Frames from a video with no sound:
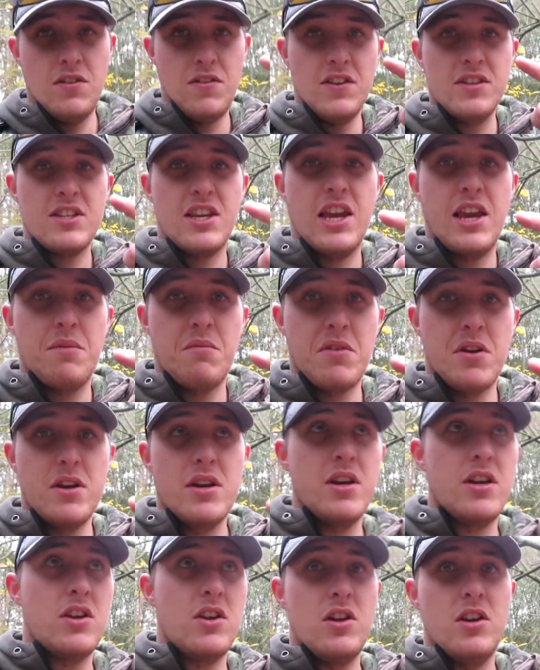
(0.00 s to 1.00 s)
on this
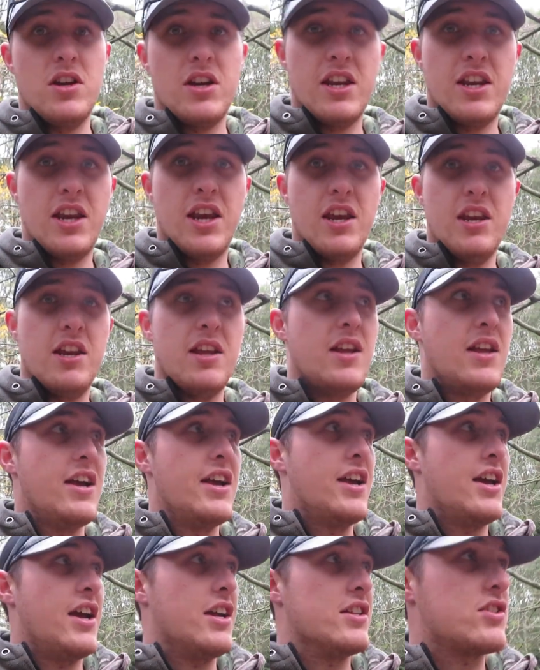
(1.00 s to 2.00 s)
camera you're looking at
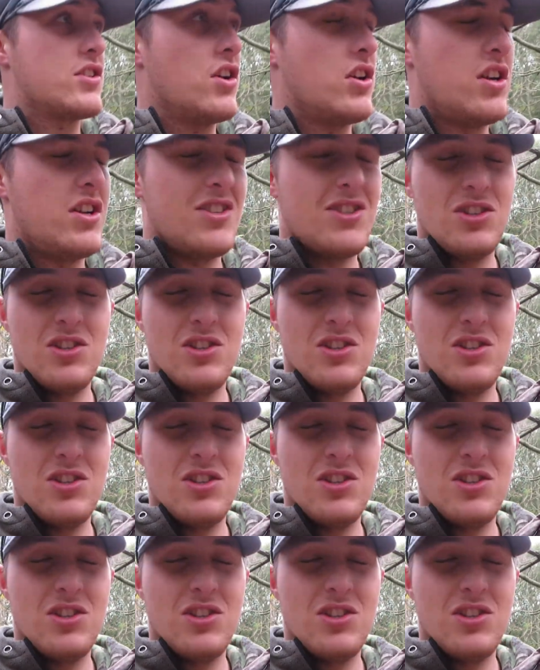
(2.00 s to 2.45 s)
it's got